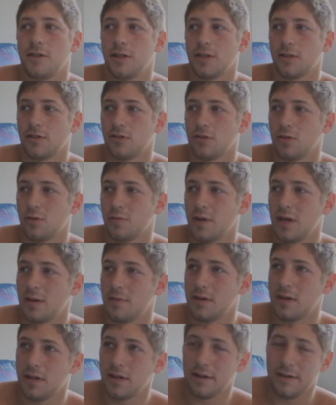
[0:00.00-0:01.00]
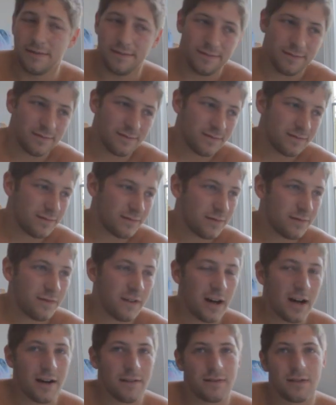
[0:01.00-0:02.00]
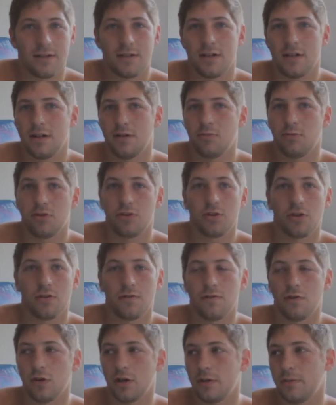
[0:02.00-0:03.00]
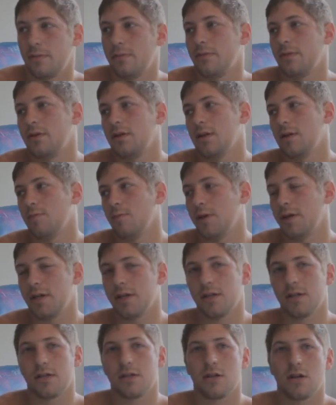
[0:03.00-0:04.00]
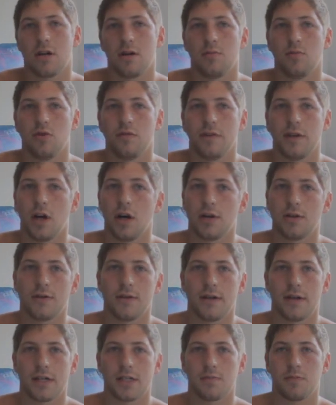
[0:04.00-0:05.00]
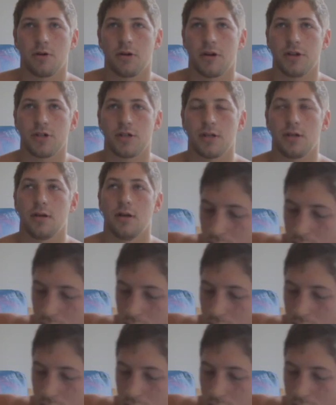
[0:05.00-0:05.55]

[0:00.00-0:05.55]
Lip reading: you can do maybe 5 to 10 with good form, then we can start moving on to the next progression.